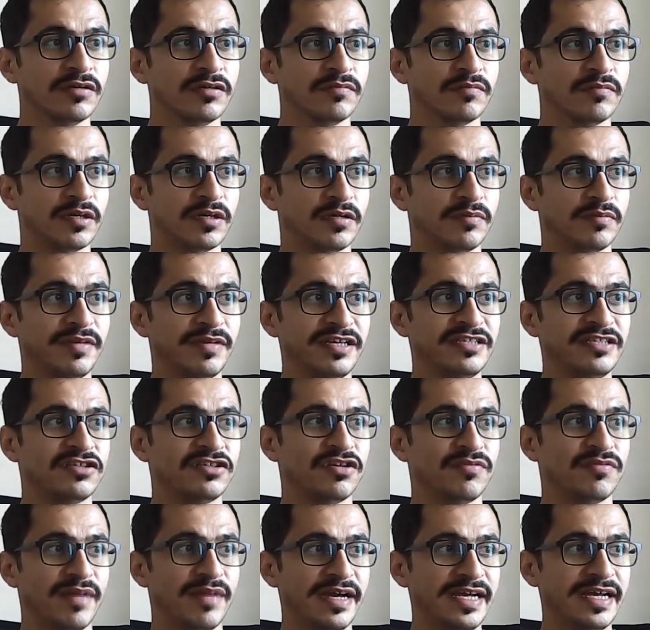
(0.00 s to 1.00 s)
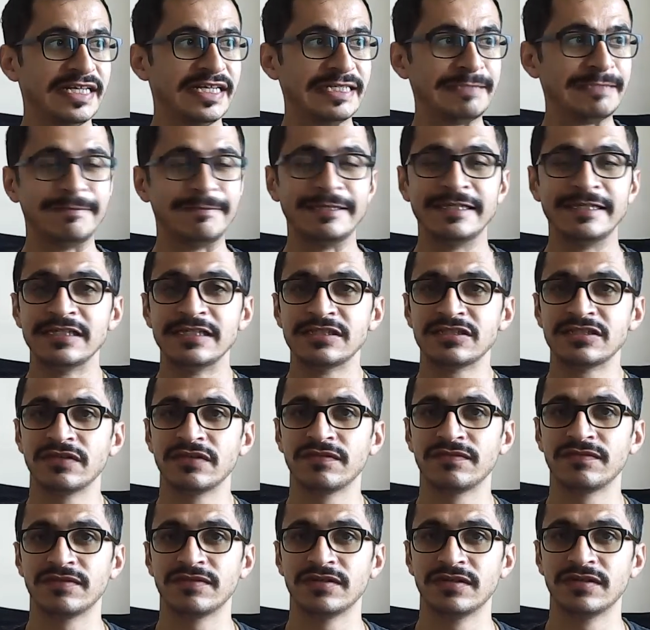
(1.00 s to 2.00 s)
But based on my experience
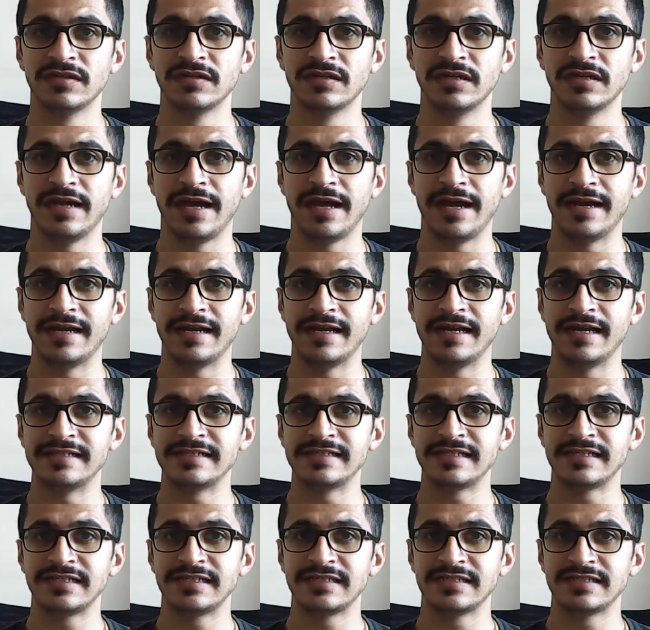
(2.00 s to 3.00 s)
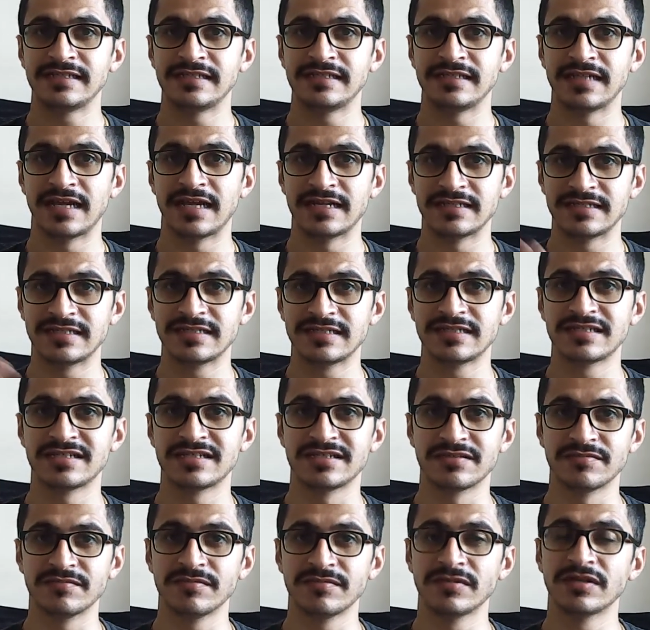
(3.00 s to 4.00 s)
of analyzing
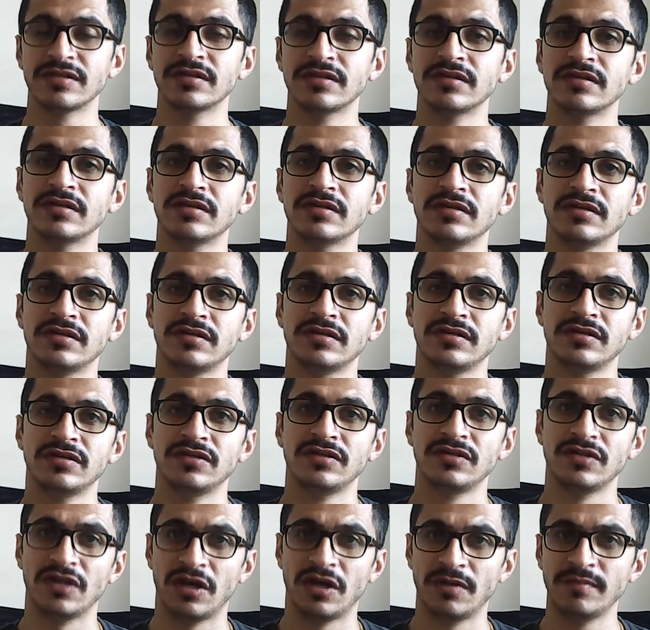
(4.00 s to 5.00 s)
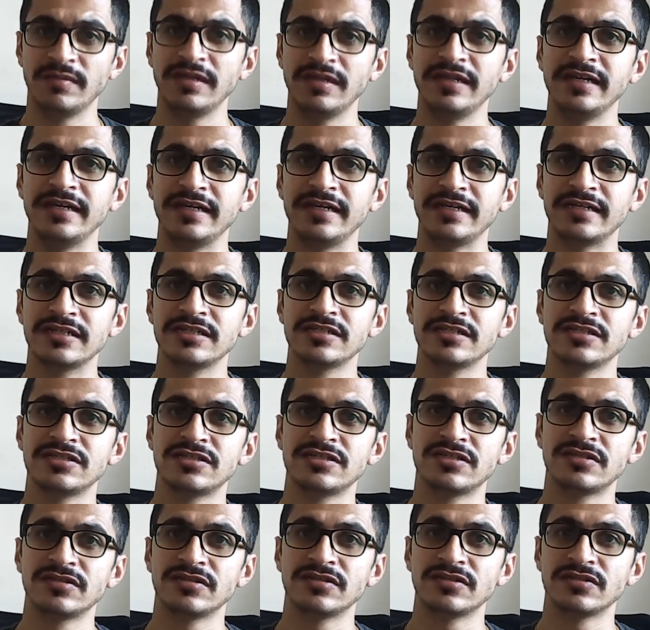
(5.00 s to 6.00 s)
narcissism, normally it
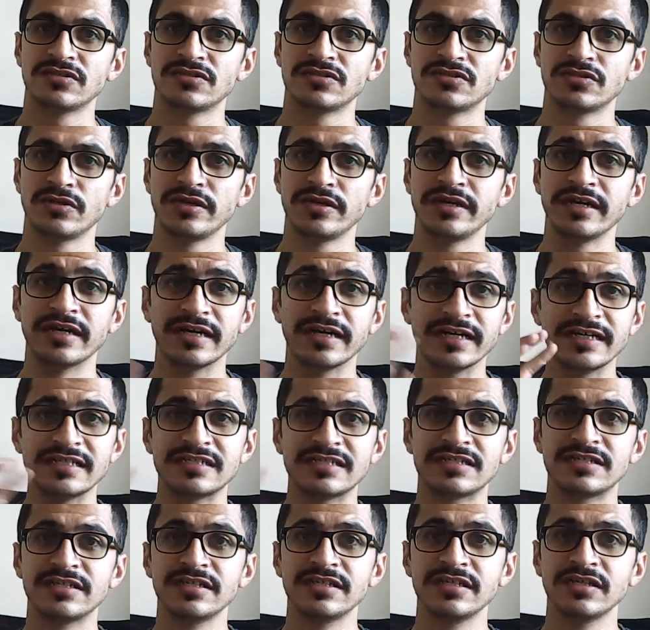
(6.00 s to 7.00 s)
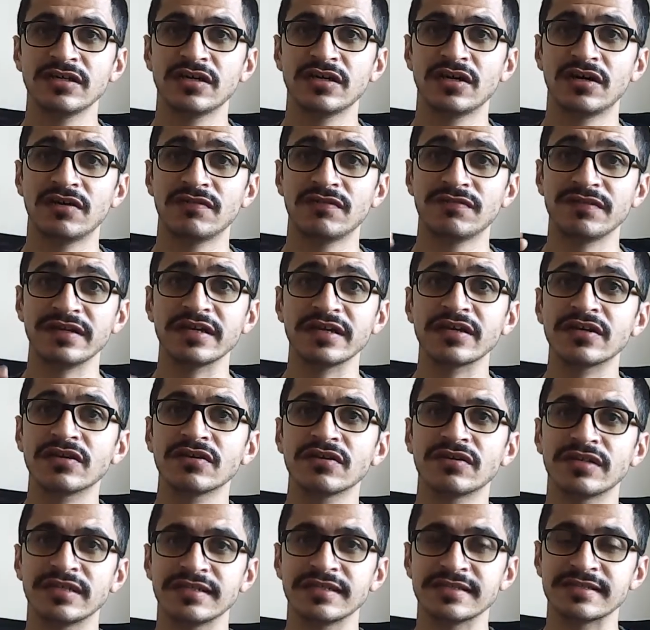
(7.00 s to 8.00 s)
is showing a history of
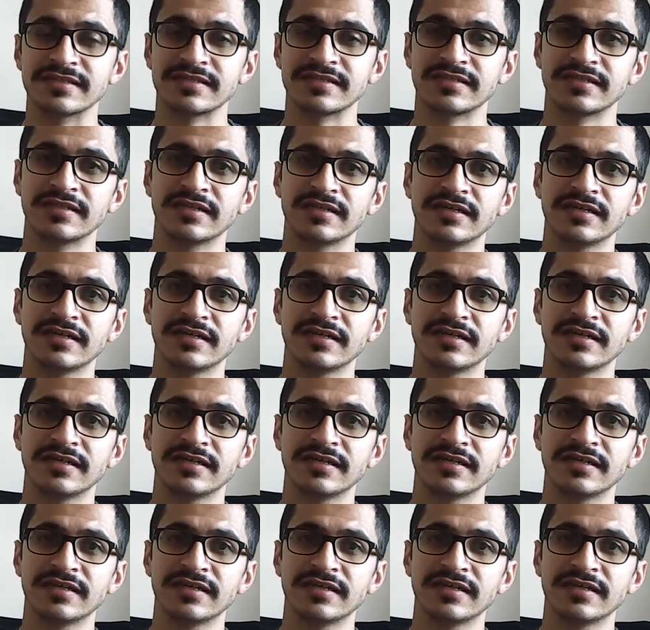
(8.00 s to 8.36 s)
ignorance.